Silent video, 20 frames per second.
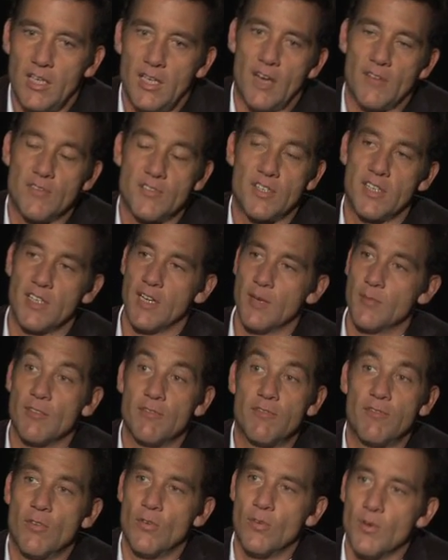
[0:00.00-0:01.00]
I've seen that
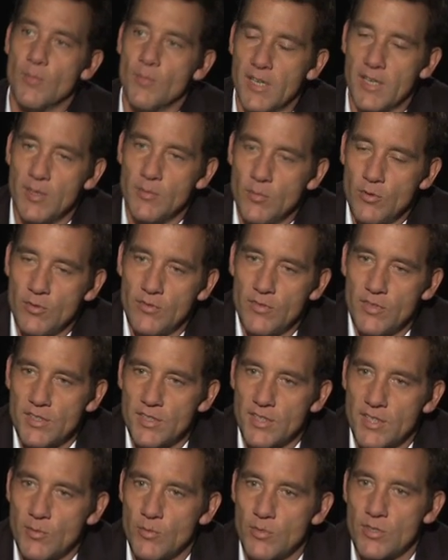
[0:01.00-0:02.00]
before in many movies,
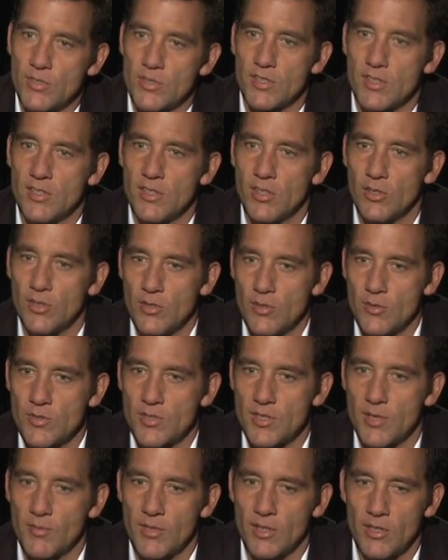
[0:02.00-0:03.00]
and it was, you know, it was
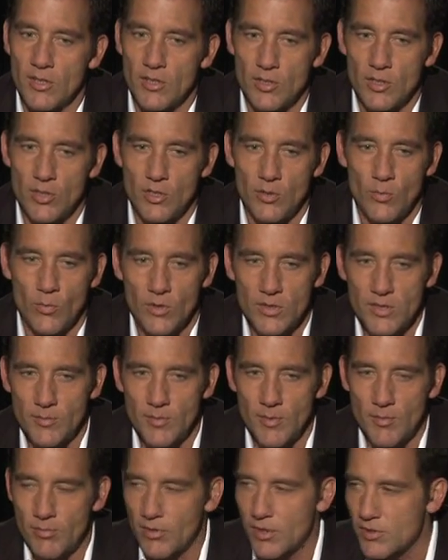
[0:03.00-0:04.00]
something that you wanted to
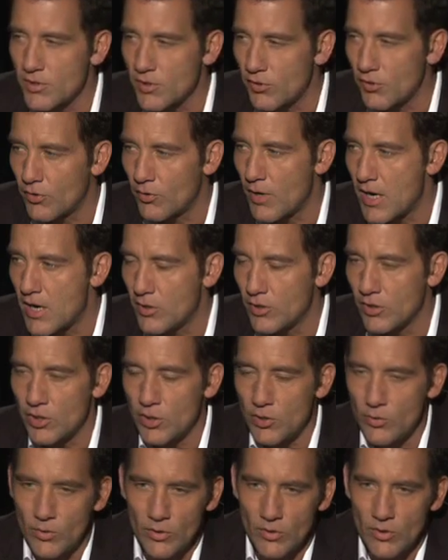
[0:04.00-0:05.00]
be present throughout, and
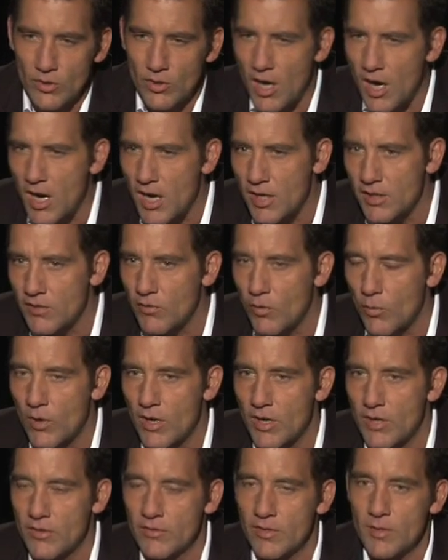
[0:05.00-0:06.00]
you were kind of
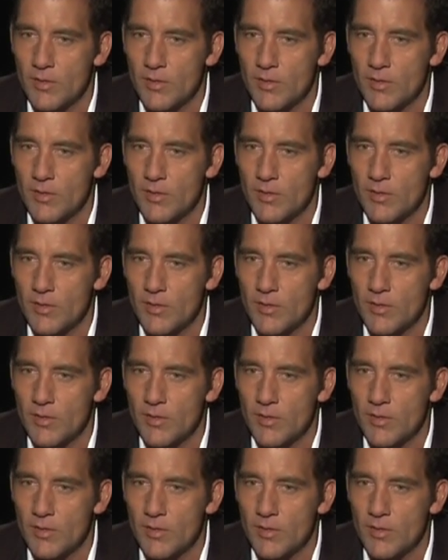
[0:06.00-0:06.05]
aware of